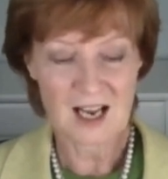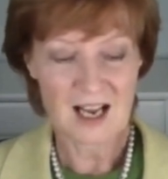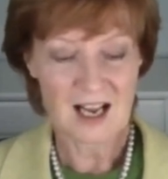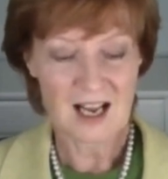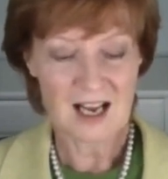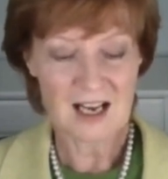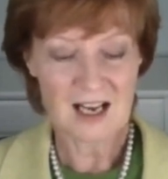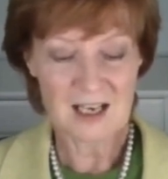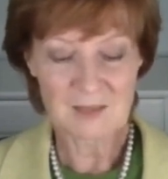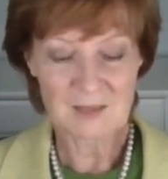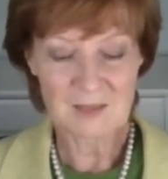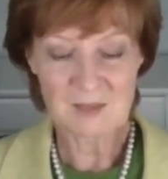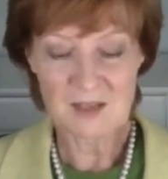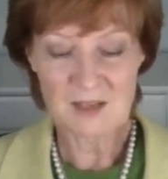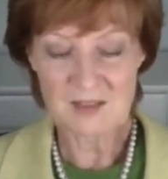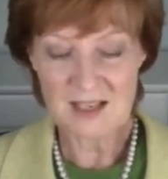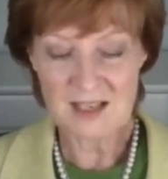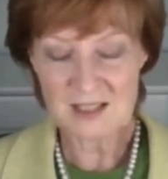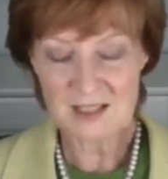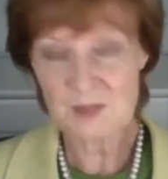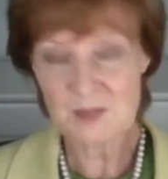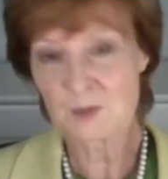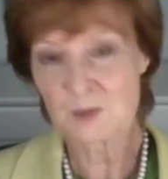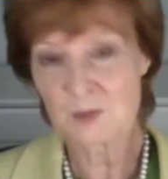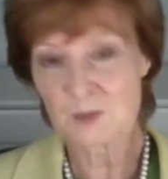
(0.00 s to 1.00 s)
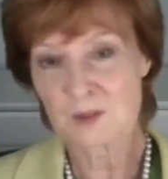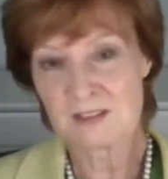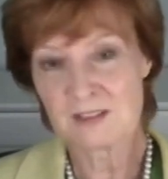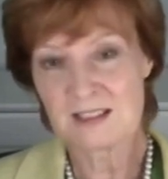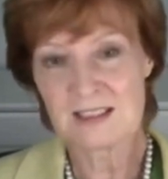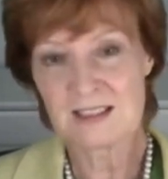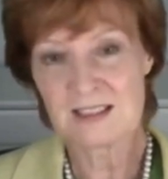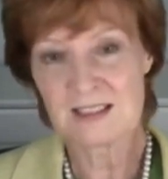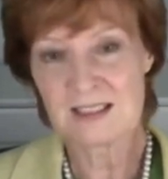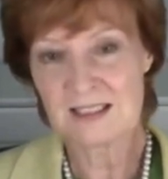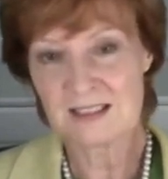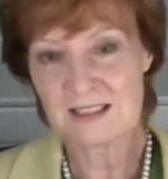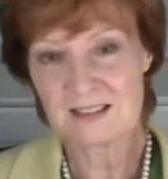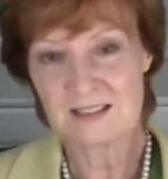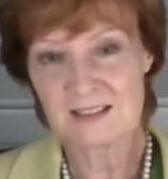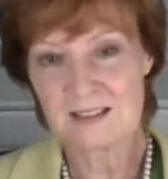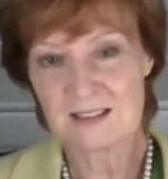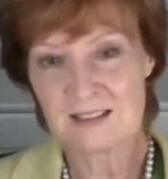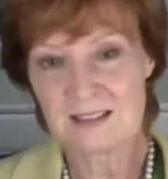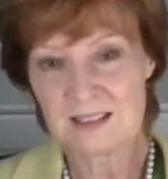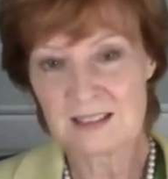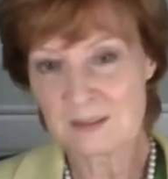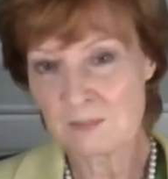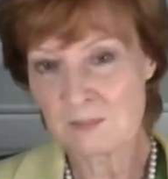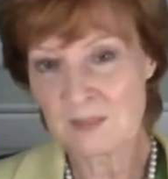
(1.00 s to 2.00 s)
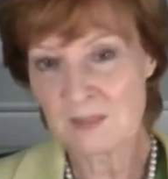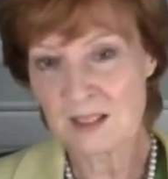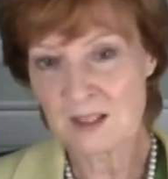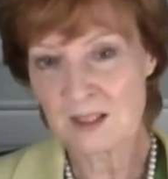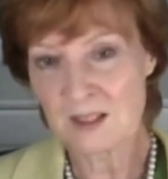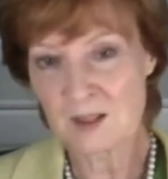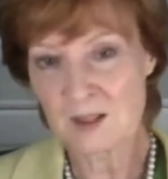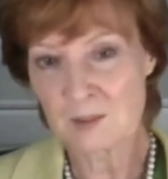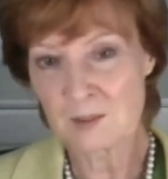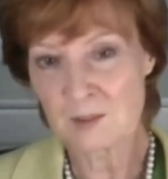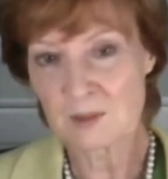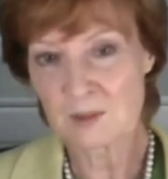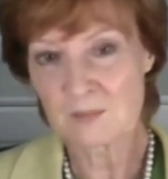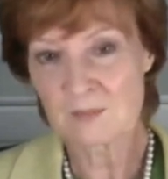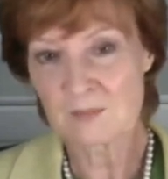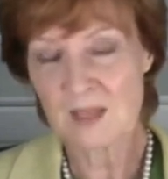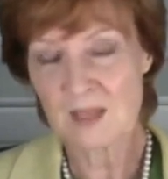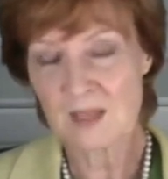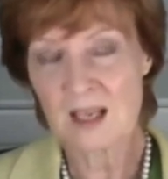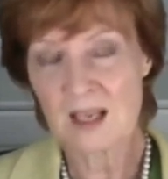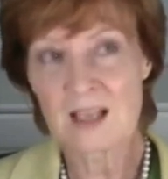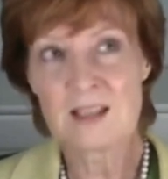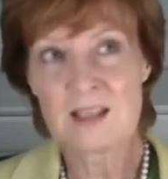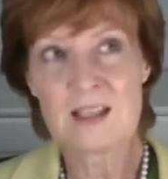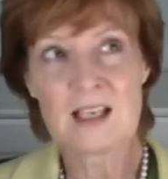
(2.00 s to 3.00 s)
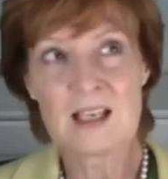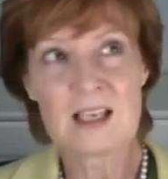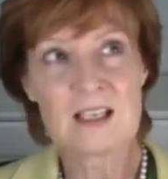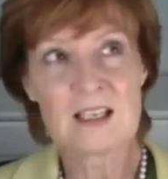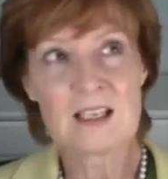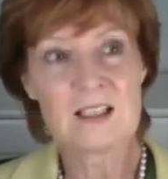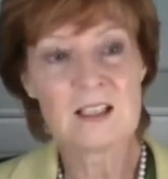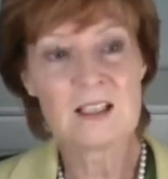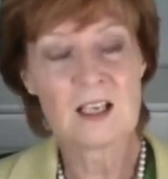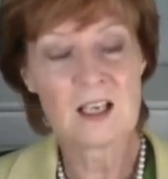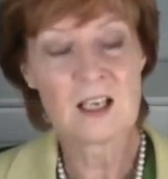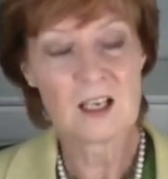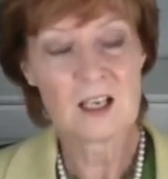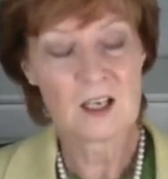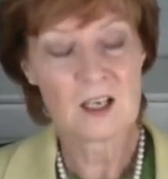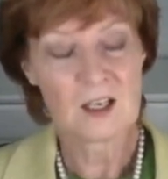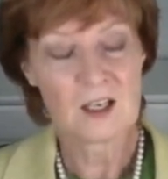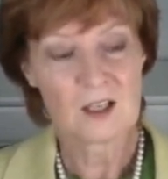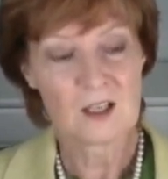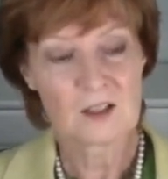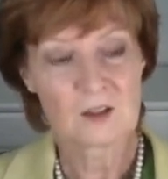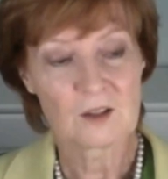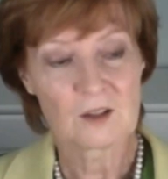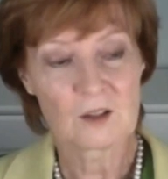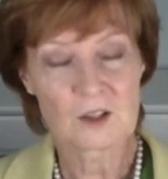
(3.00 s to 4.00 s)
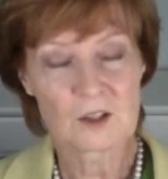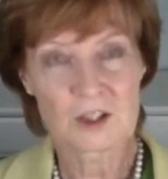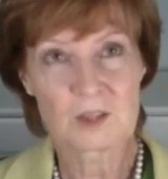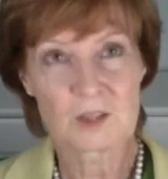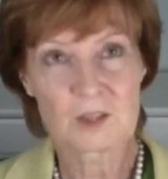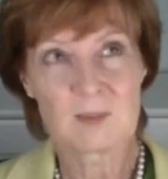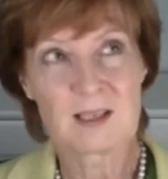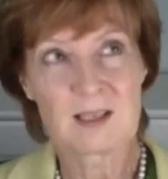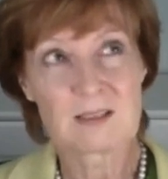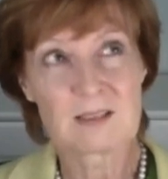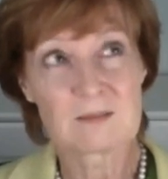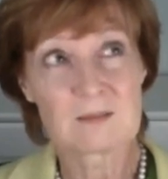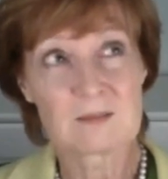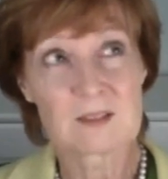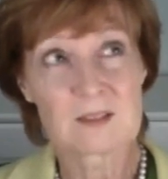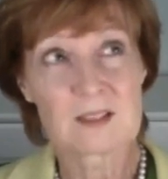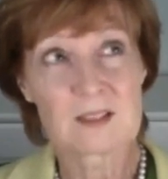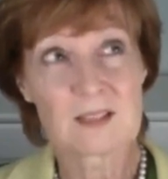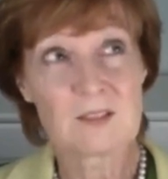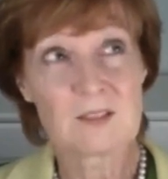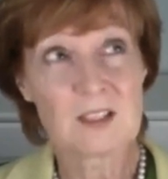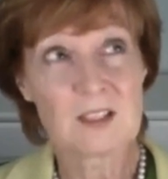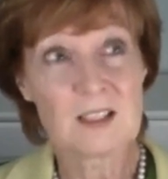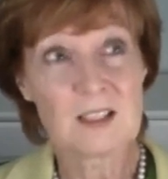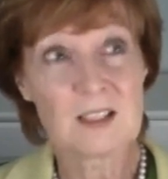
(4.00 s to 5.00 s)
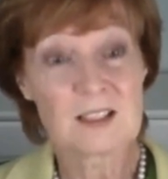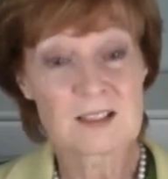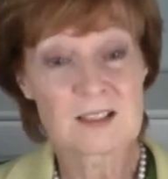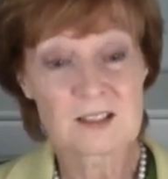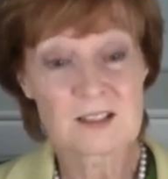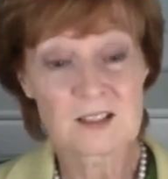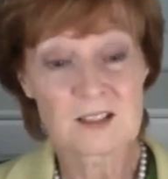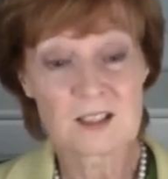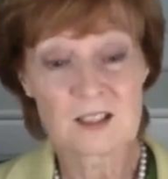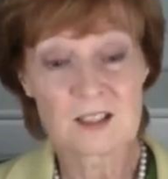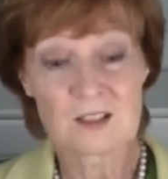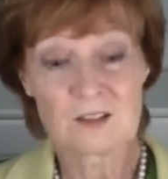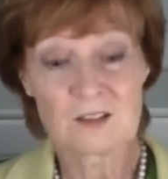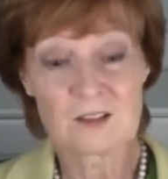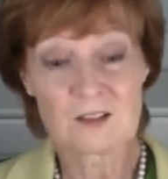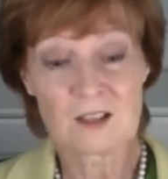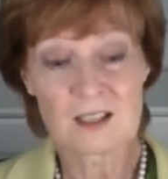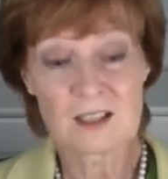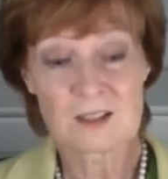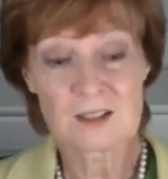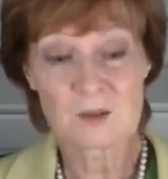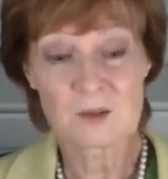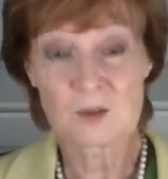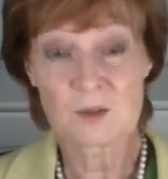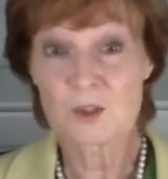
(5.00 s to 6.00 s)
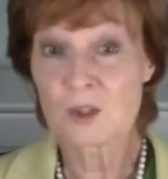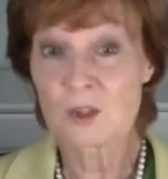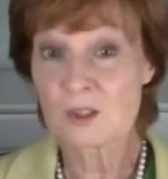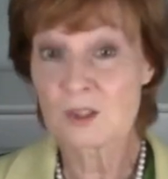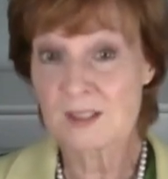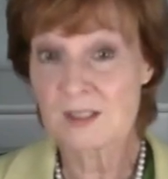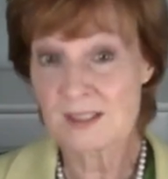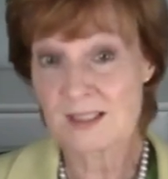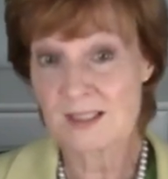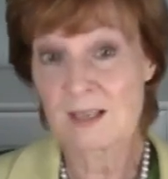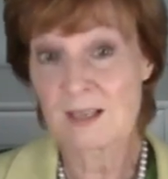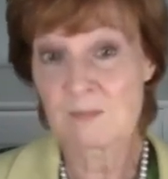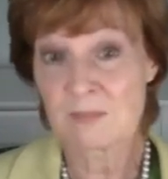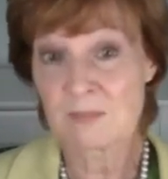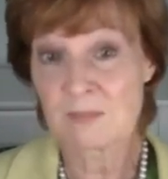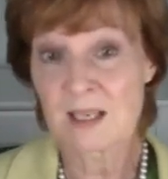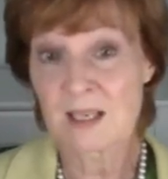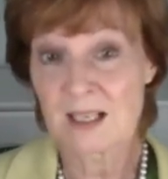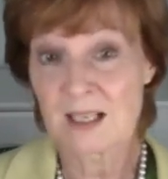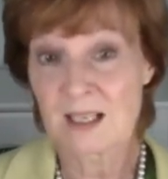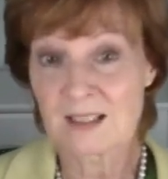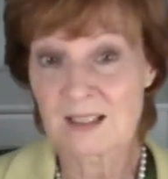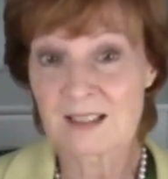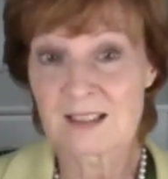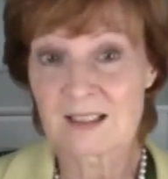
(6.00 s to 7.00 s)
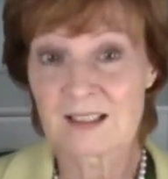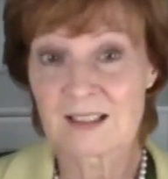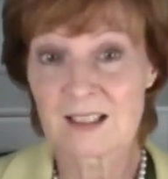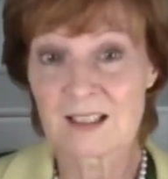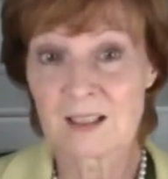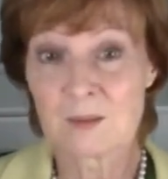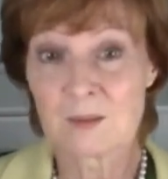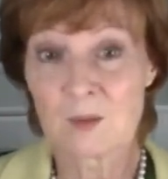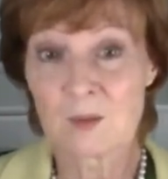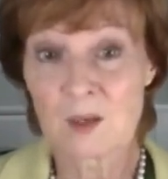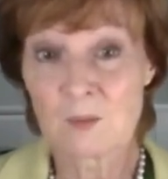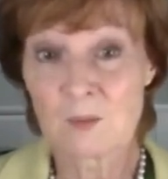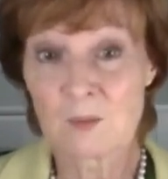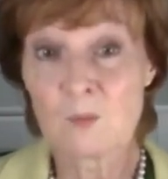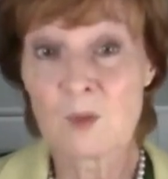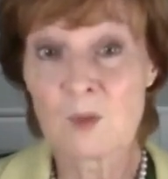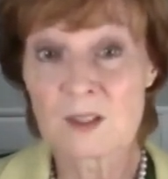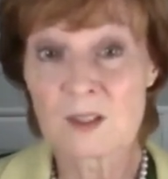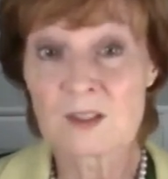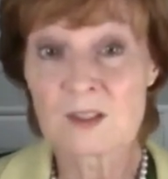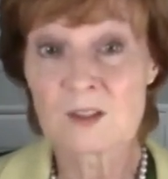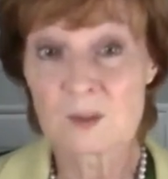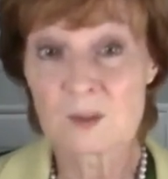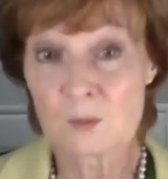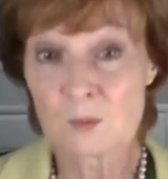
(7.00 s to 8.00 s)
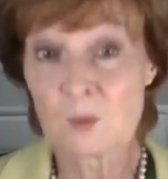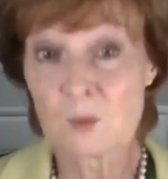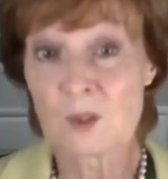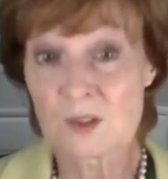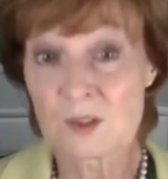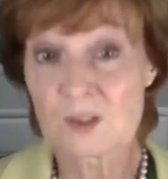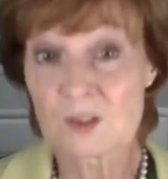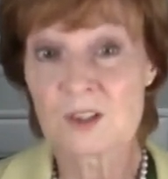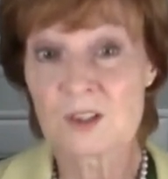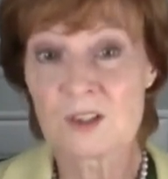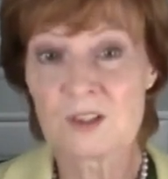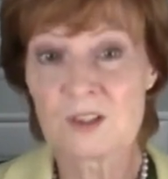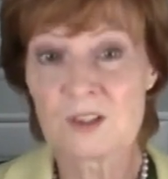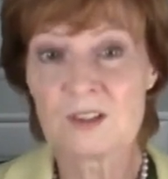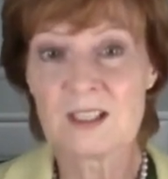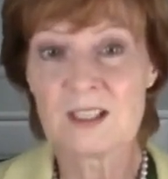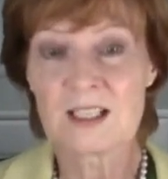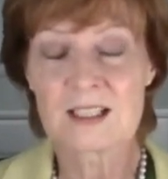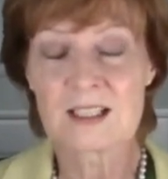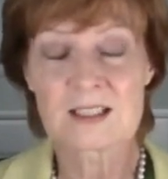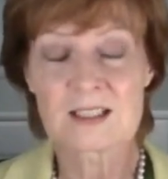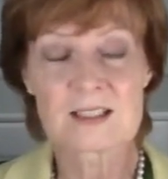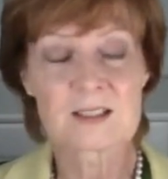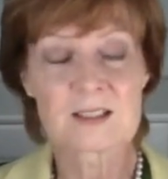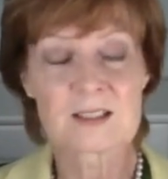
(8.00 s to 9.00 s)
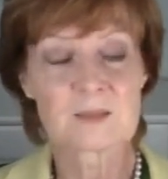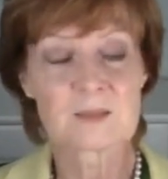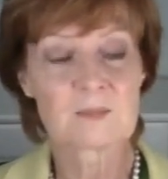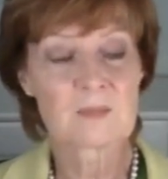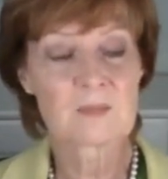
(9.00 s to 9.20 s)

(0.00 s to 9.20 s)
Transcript: And that's what really lit me up. And then, gosh, about 7 years ago, I sort of took a step back and wondered what to do next.